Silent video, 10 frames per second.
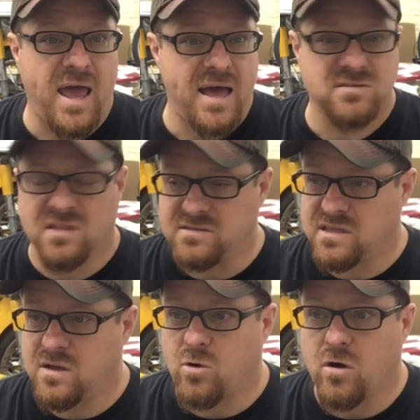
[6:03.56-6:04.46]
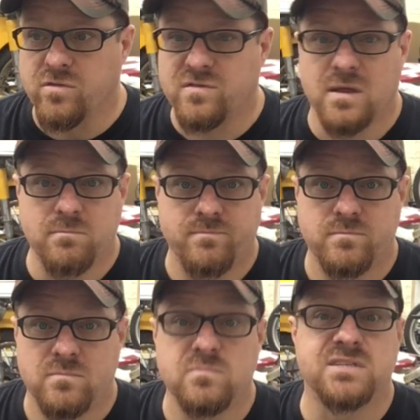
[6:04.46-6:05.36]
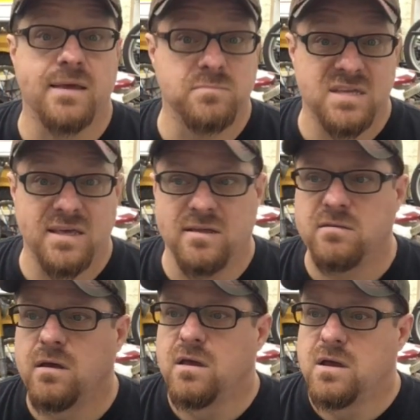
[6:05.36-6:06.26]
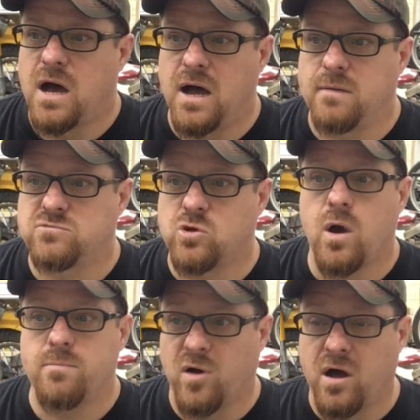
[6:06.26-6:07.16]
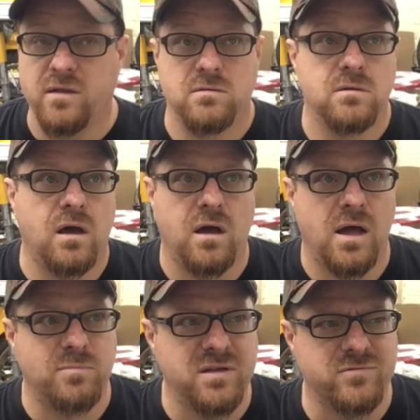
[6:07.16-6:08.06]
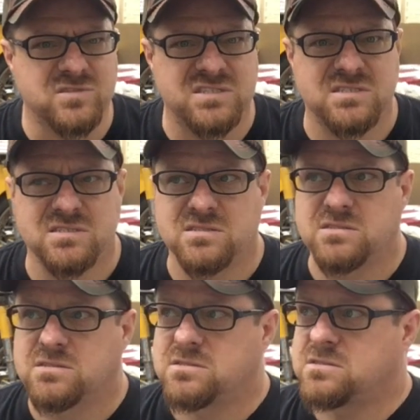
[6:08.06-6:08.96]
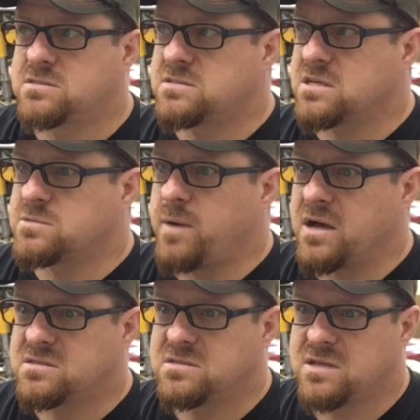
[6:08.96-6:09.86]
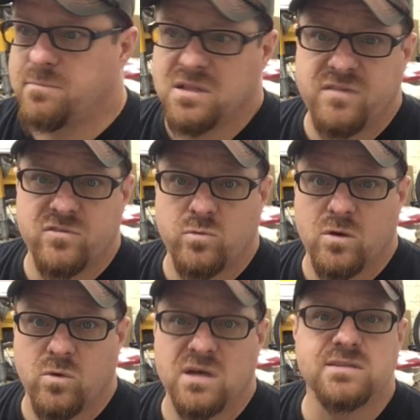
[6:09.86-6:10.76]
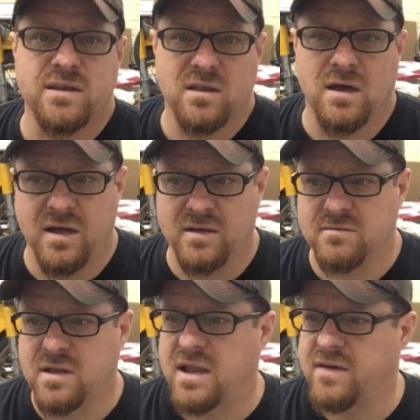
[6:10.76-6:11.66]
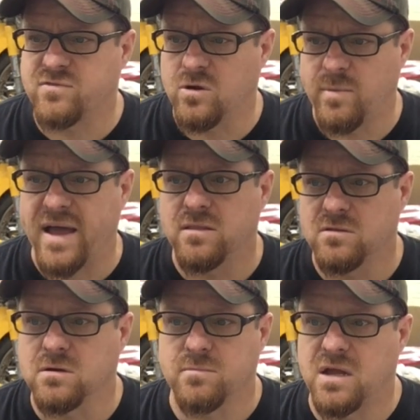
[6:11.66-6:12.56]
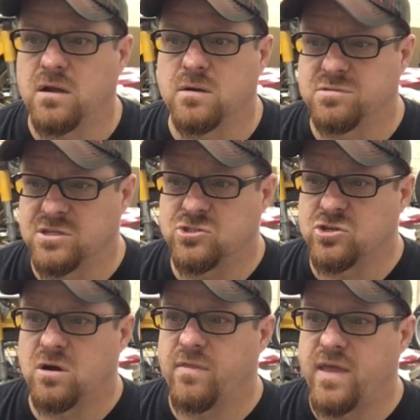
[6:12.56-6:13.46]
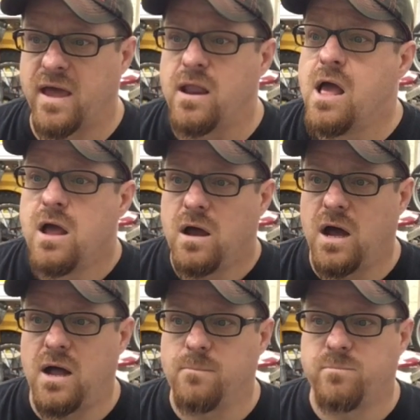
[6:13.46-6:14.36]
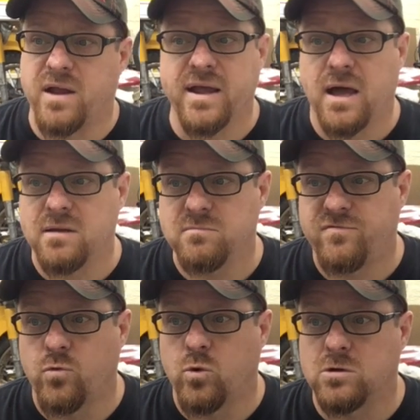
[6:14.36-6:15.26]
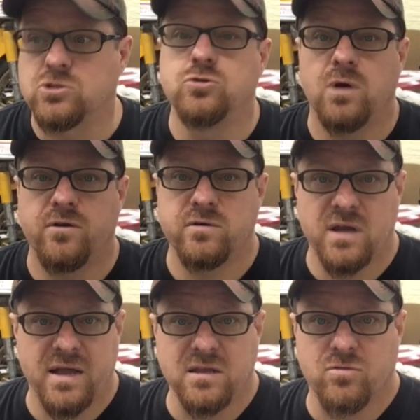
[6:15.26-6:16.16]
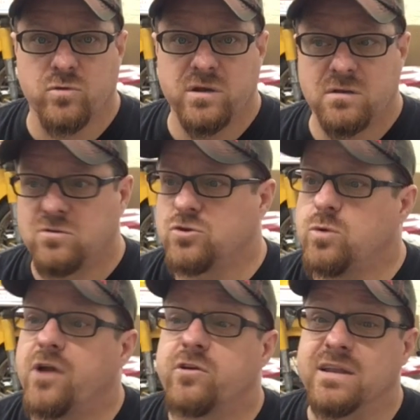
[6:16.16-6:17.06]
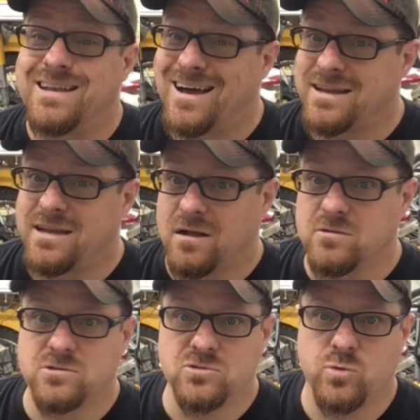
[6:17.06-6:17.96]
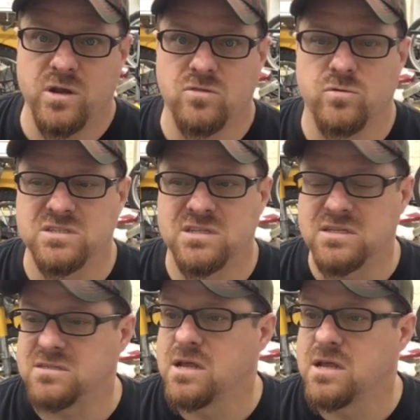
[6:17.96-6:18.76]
asked, they said they were all the same tint. So I bought, I believe it was 6 boxes, I believe is what it was. I'd have to go back and look, I'm not 100% sure on that. But I got them for $290.23.